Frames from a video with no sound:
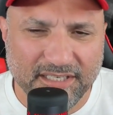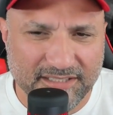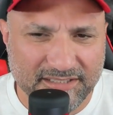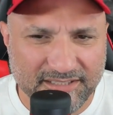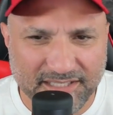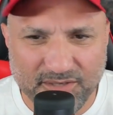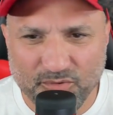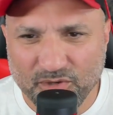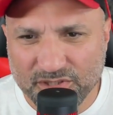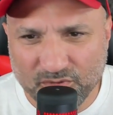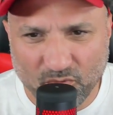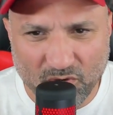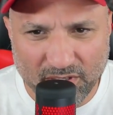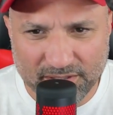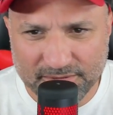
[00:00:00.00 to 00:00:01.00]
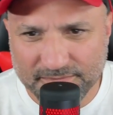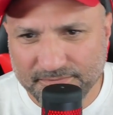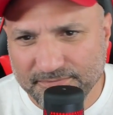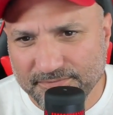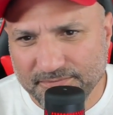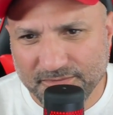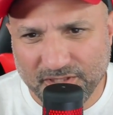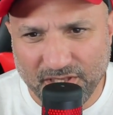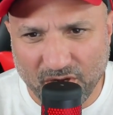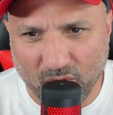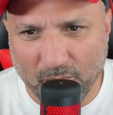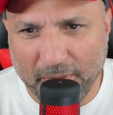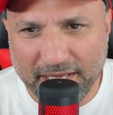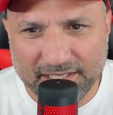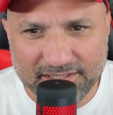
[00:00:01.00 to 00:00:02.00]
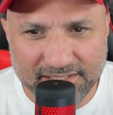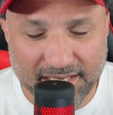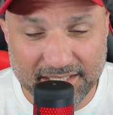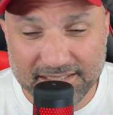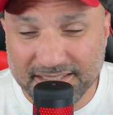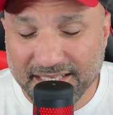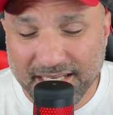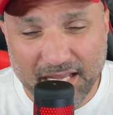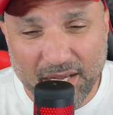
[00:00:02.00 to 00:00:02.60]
see which one, makes sense.